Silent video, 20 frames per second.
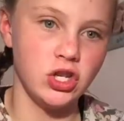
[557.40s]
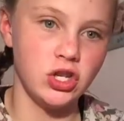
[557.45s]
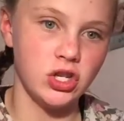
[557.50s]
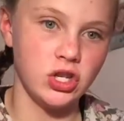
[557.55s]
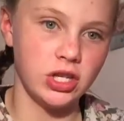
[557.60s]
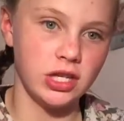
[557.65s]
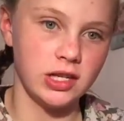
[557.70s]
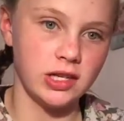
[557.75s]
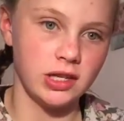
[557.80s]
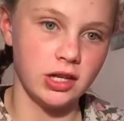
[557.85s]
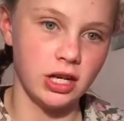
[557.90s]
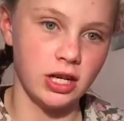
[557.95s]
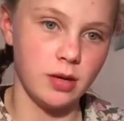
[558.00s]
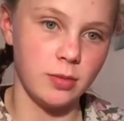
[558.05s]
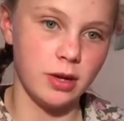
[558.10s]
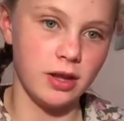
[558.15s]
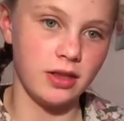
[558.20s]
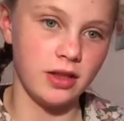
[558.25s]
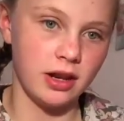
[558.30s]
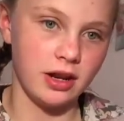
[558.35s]
just tiny
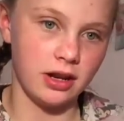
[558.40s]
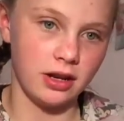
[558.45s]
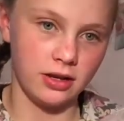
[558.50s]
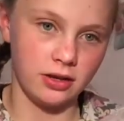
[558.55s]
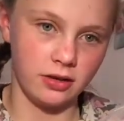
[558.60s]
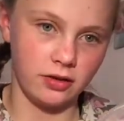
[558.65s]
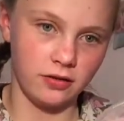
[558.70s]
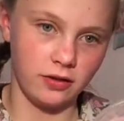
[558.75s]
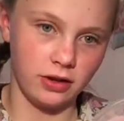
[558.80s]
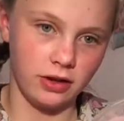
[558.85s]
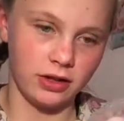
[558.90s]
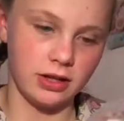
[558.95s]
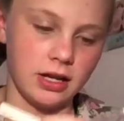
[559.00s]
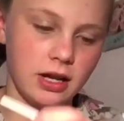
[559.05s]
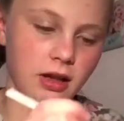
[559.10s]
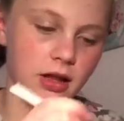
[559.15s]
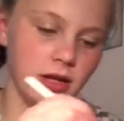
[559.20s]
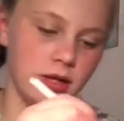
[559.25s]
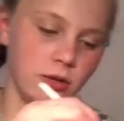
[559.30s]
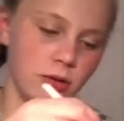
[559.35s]
bit there. I don't know if you can
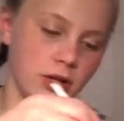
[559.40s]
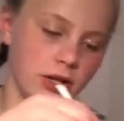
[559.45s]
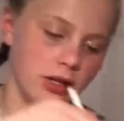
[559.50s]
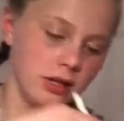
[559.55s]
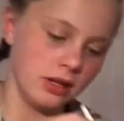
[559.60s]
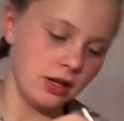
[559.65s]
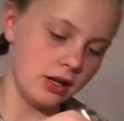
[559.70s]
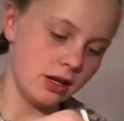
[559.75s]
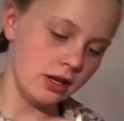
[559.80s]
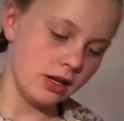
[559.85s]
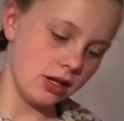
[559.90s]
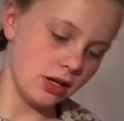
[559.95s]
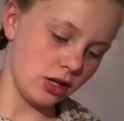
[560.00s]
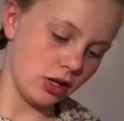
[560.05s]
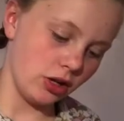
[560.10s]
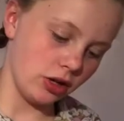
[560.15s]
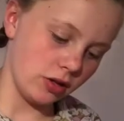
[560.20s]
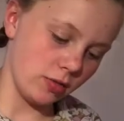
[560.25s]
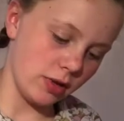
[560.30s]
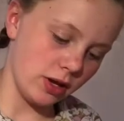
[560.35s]
tell, I don't want it
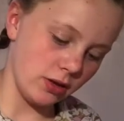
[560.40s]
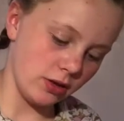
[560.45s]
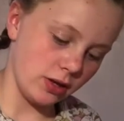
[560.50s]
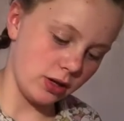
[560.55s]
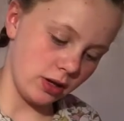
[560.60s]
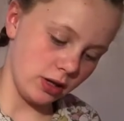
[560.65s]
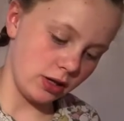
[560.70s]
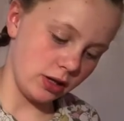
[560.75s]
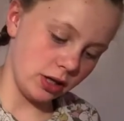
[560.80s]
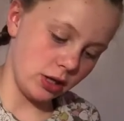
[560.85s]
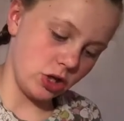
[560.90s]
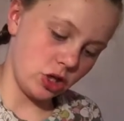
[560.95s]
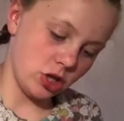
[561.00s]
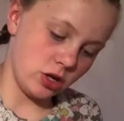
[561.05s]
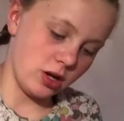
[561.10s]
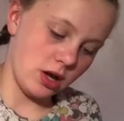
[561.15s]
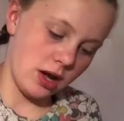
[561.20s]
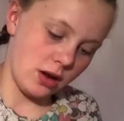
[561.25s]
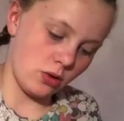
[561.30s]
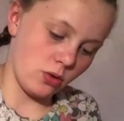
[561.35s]
to all come out, and I'm going to show
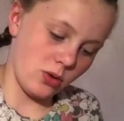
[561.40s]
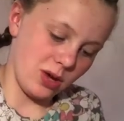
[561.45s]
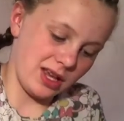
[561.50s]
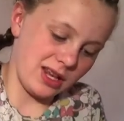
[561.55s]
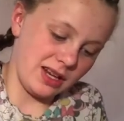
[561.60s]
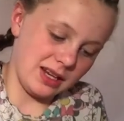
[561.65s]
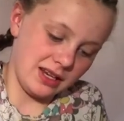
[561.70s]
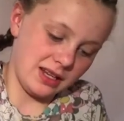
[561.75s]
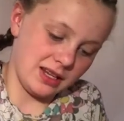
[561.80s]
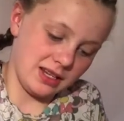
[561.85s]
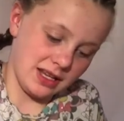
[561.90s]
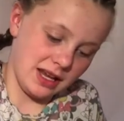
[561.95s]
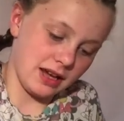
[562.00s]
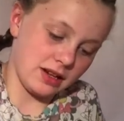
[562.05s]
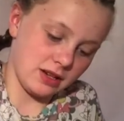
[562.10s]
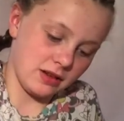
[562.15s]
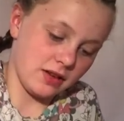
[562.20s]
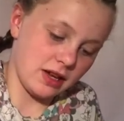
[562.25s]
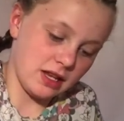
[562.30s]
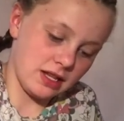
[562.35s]
you how quickly this
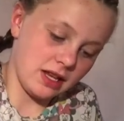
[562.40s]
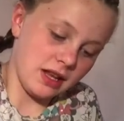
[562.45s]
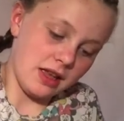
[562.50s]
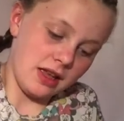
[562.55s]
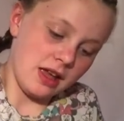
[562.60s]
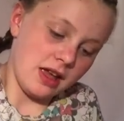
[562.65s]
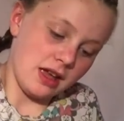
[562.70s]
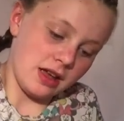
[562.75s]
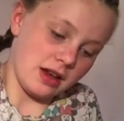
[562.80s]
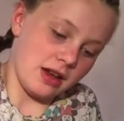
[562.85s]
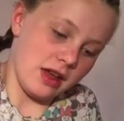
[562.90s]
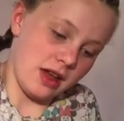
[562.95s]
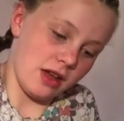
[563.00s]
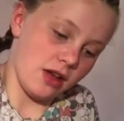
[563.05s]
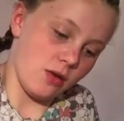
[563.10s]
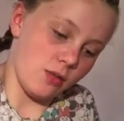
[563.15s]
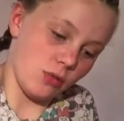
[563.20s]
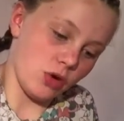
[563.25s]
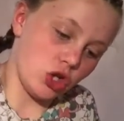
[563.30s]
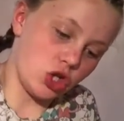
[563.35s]
activates and
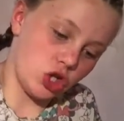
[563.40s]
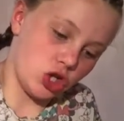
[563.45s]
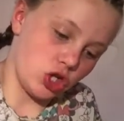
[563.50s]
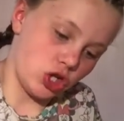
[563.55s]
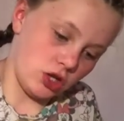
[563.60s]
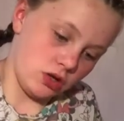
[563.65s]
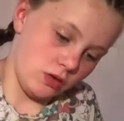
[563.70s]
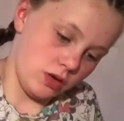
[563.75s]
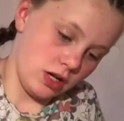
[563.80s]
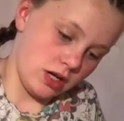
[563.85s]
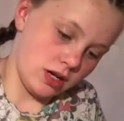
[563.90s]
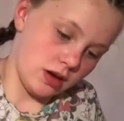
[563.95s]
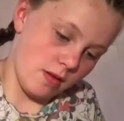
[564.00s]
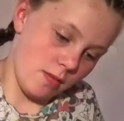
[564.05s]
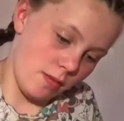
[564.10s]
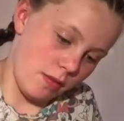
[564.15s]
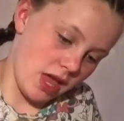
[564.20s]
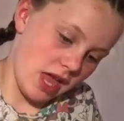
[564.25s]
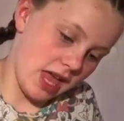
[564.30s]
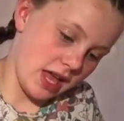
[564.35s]
how much you need to
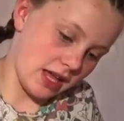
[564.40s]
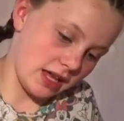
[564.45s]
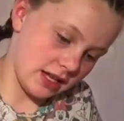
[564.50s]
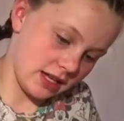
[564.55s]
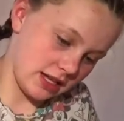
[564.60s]
mix